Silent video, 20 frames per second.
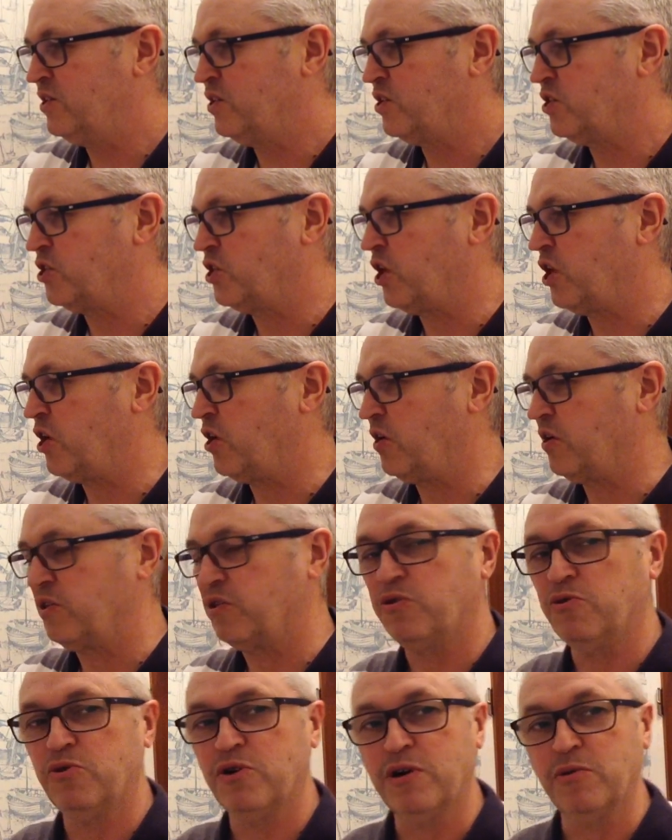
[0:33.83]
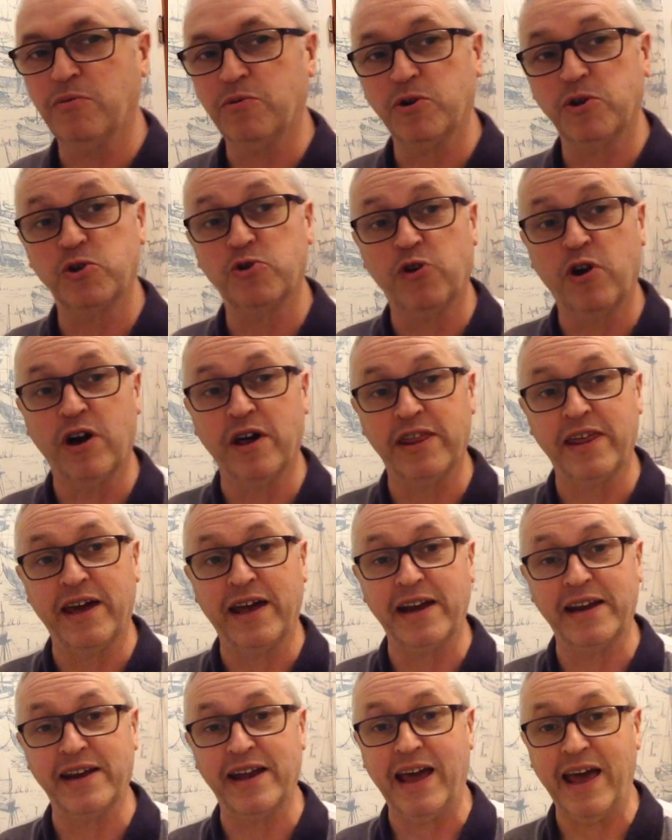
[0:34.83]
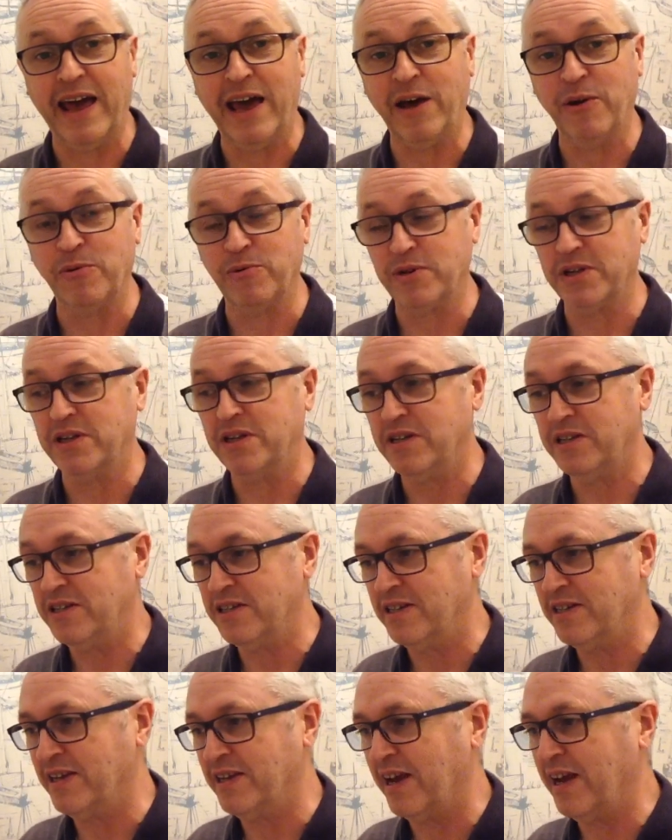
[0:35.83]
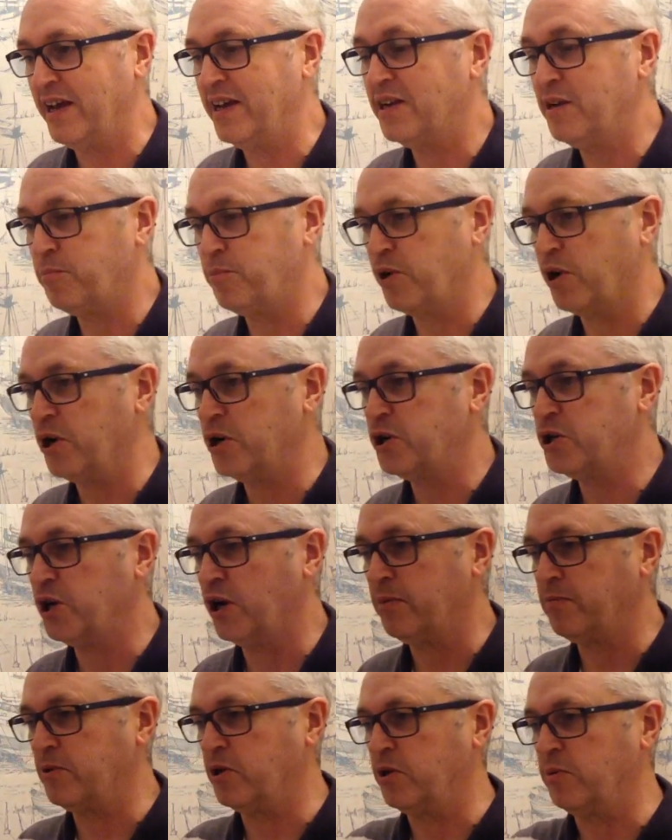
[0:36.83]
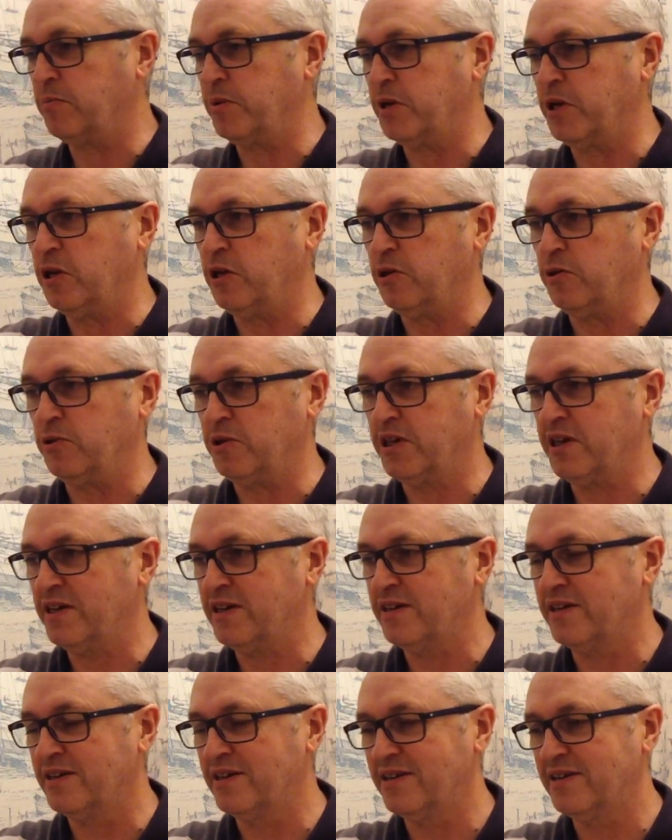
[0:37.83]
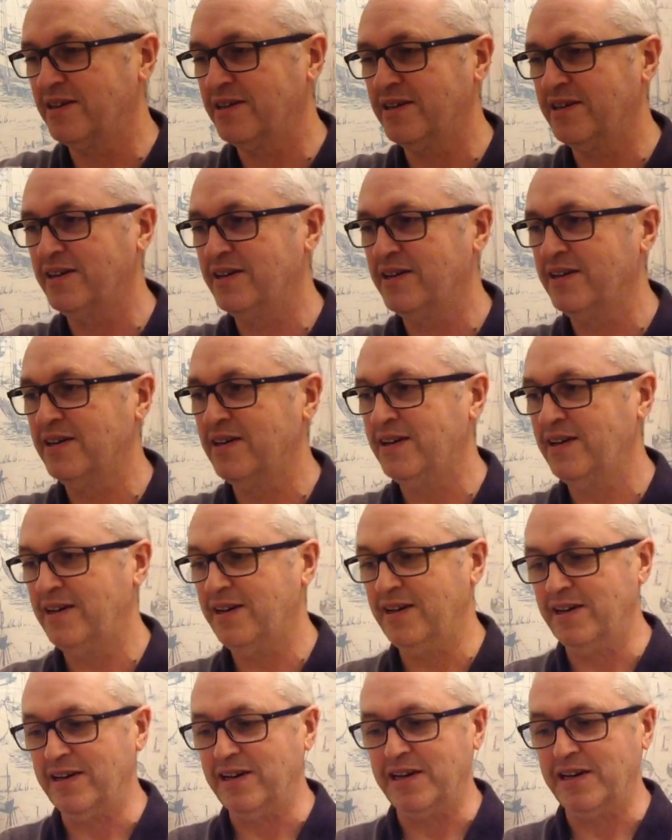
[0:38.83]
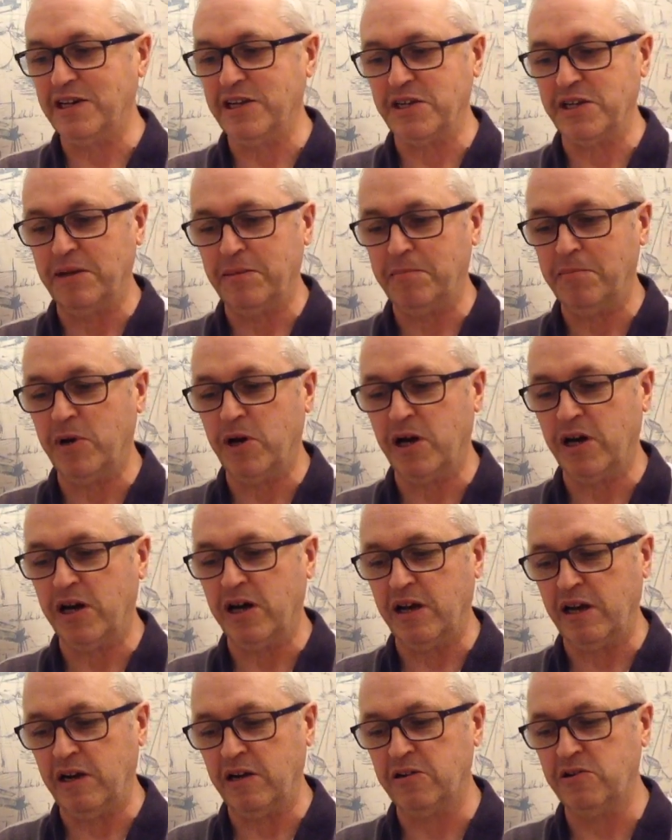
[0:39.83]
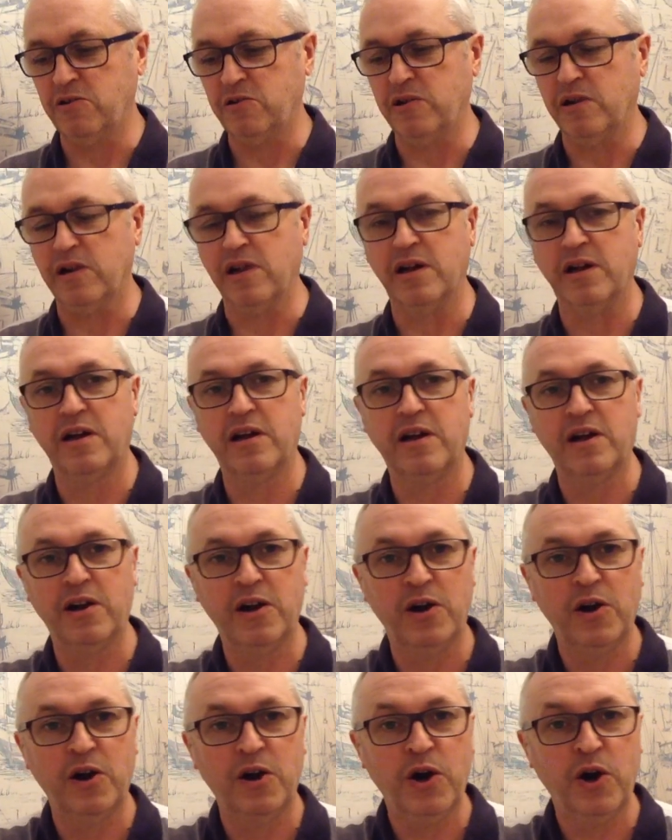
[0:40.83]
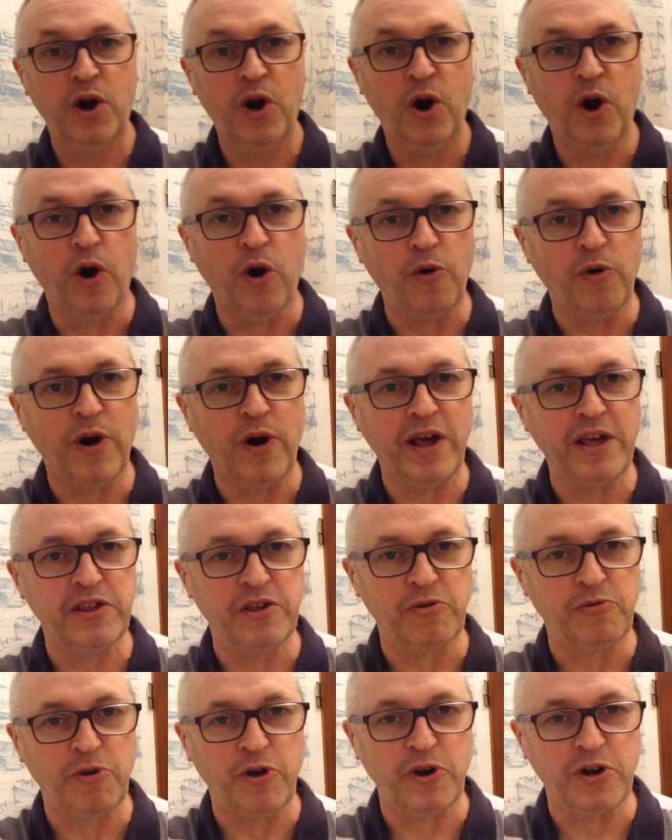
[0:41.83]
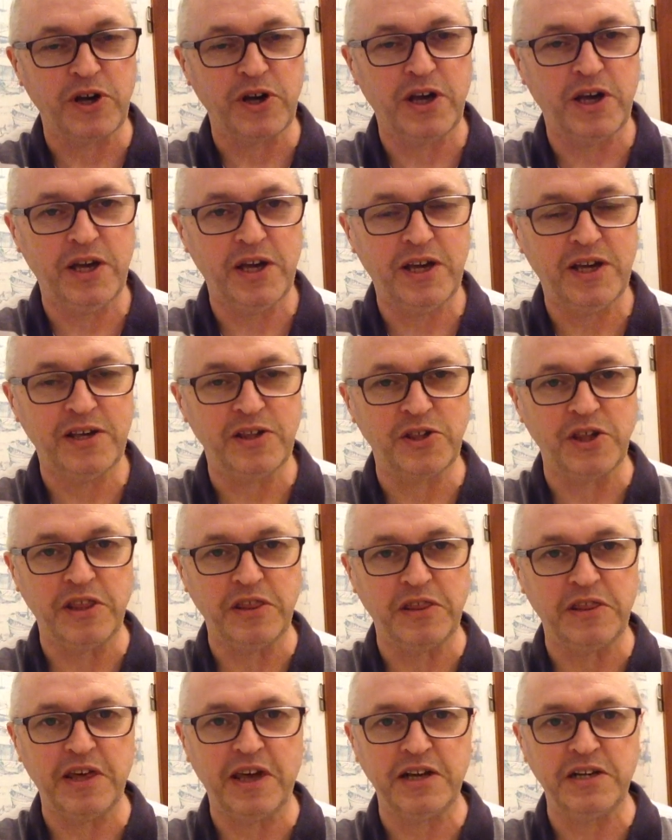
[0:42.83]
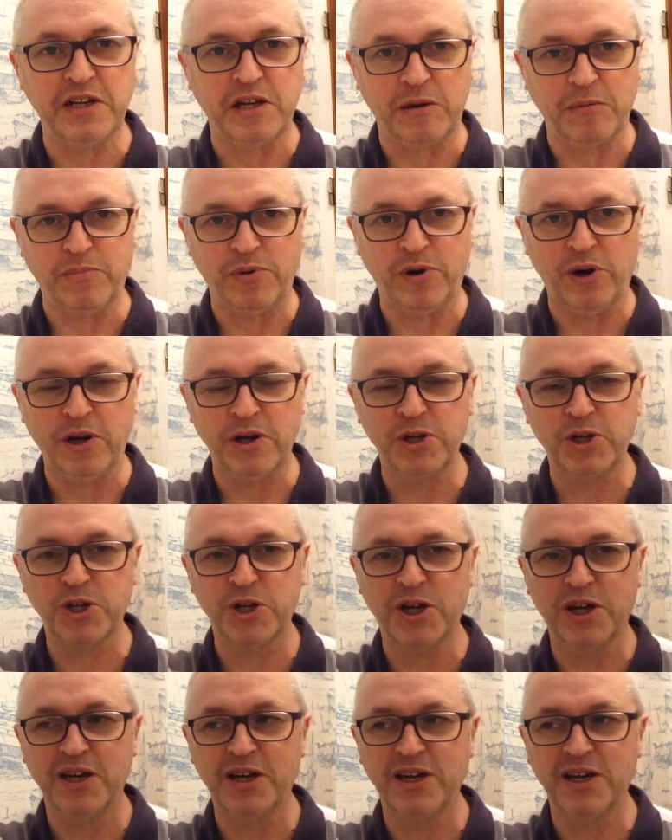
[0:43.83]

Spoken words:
So I thought I would try that out today. The brush I'm going to be using is my little RazoRock synthetic brush,